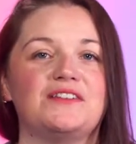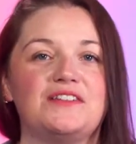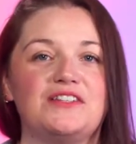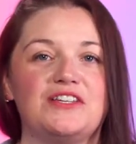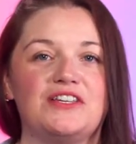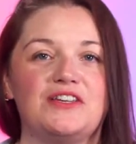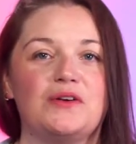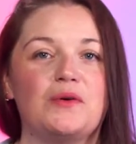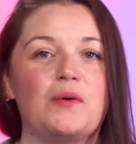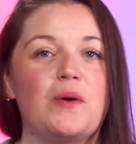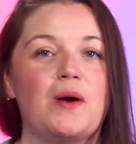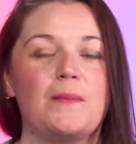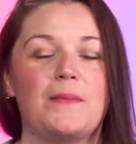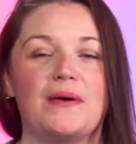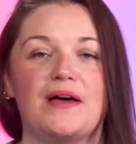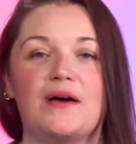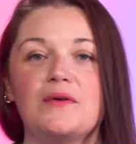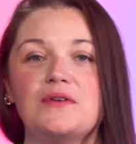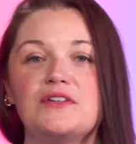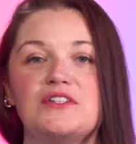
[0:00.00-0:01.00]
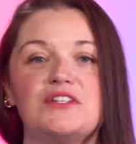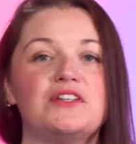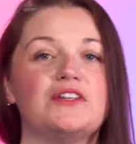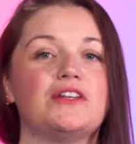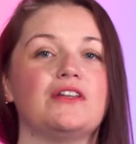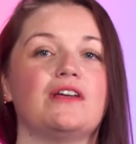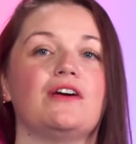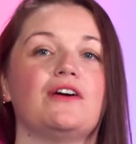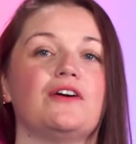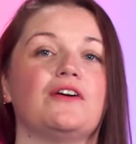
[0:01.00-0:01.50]
to you about
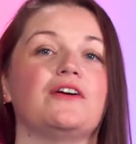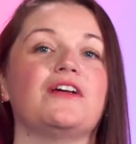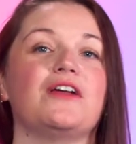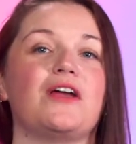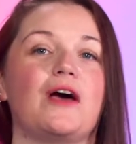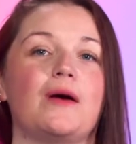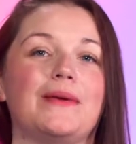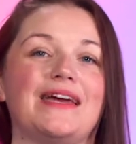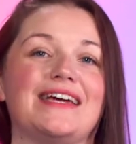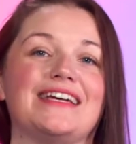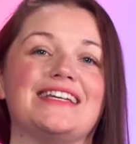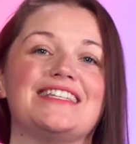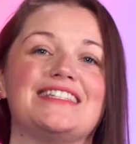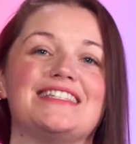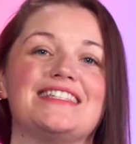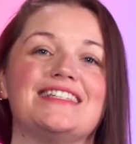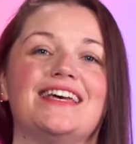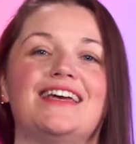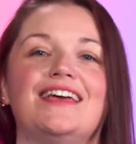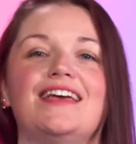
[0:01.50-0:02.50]
ergonomics.